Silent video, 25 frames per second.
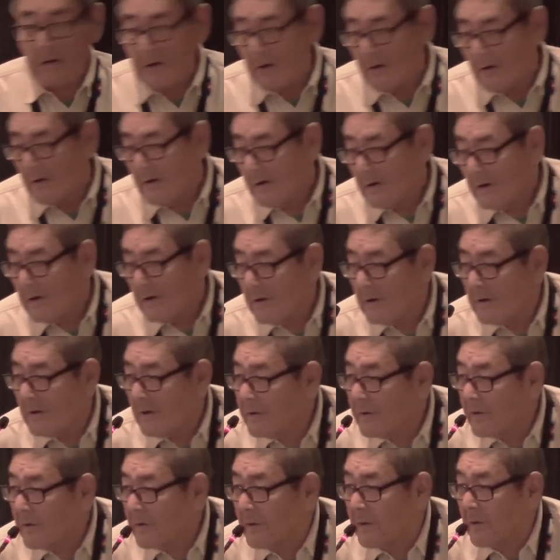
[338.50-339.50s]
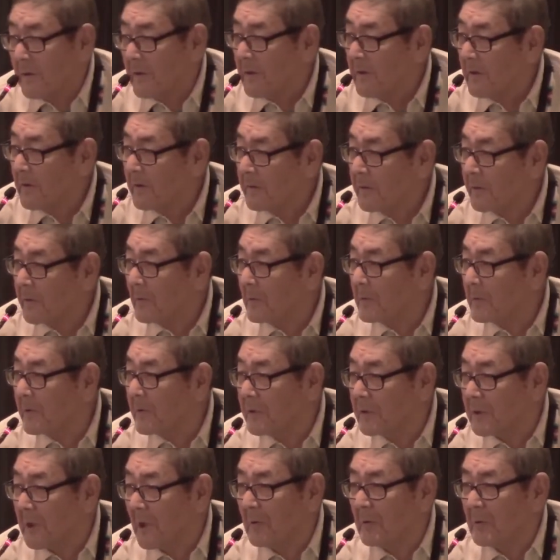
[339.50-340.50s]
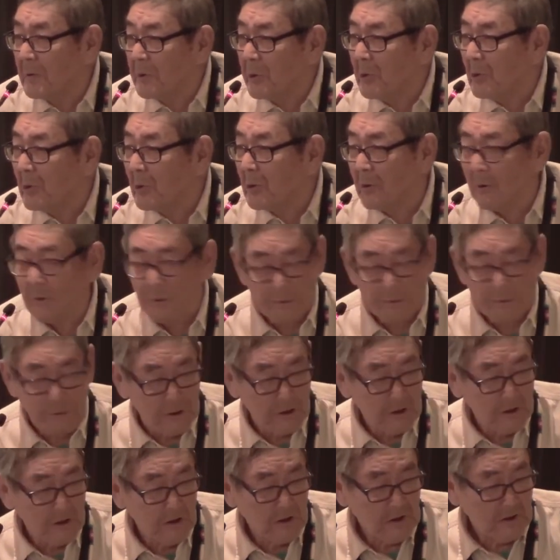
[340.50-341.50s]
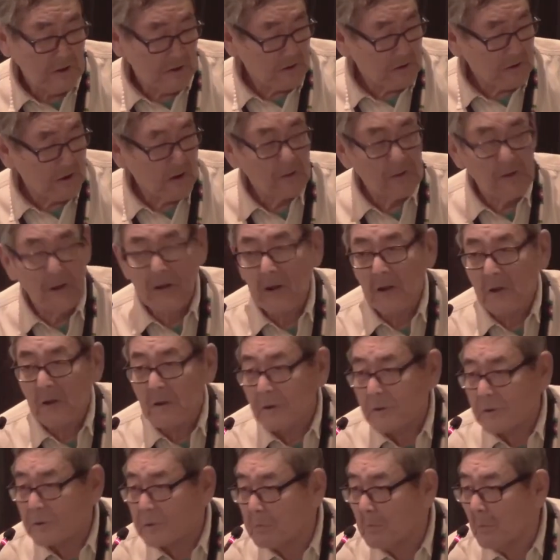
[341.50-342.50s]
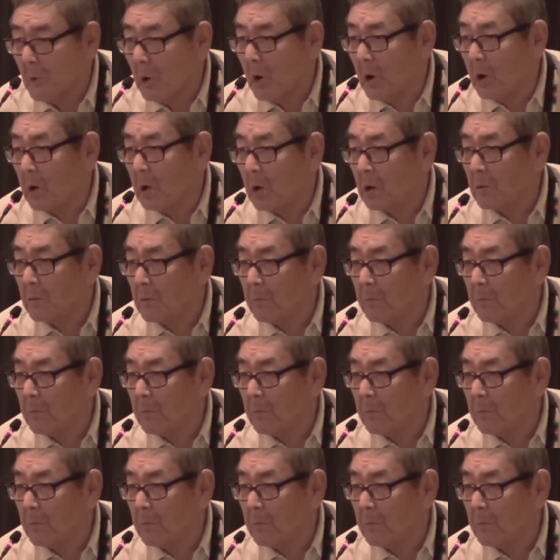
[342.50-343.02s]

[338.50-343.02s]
This don't sound too good, kind of small, but